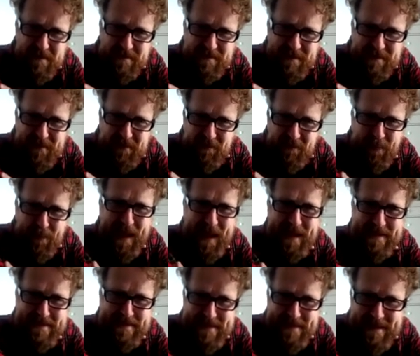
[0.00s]
sort of
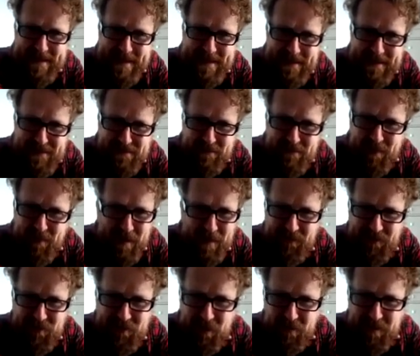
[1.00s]
packs in his
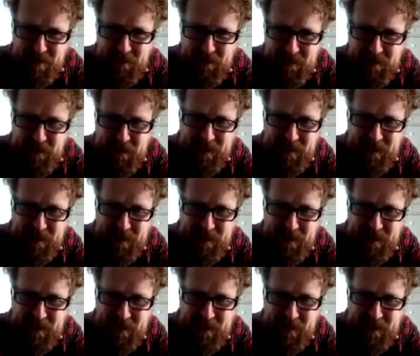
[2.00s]
whatever job you were doing.